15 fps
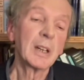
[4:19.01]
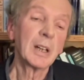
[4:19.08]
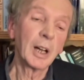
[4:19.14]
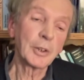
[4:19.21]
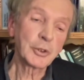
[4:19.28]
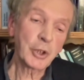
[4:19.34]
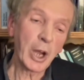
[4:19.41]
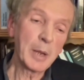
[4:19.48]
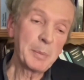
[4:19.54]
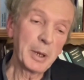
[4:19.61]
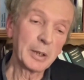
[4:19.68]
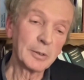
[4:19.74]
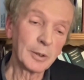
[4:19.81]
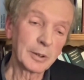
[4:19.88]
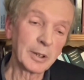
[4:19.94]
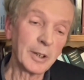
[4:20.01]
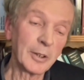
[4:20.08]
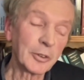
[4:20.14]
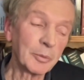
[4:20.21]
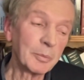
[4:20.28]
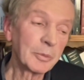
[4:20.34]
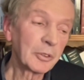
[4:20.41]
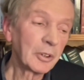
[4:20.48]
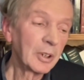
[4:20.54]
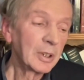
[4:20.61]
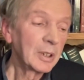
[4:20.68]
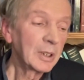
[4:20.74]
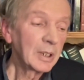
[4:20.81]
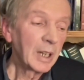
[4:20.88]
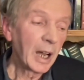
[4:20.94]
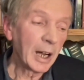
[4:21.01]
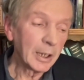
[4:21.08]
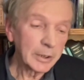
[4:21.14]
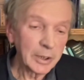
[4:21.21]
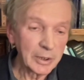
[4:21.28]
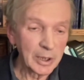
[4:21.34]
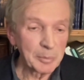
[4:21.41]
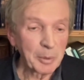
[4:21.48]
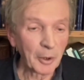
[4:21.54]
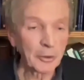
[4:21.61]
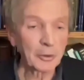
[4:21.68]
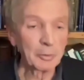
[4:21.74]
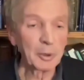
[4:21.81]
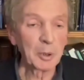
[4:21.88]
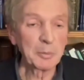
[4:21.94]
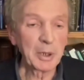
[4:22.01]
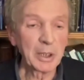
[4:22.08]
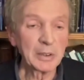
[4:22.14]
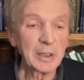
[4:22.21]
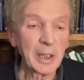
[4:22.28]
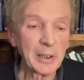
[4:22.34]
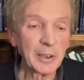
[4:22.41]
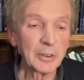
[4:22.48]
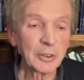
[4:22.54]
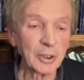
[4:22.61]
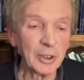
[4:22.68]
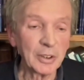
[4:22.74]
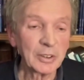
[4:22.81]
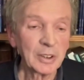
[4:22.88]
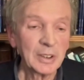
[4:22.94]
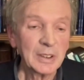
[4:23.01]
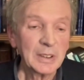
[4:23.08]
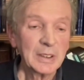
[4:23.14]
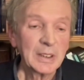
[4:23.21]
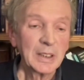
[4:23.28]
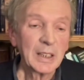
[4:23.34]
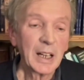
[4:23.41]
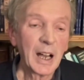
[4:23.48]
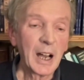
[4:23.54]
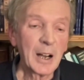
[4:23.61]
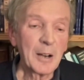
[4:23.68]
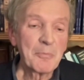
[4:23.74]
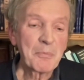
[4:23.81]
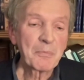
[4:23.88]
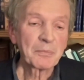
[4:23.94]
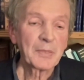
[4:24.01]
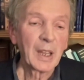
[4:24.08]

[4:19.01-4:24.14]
are shaping organisms, how can they possibly be inherited? Um,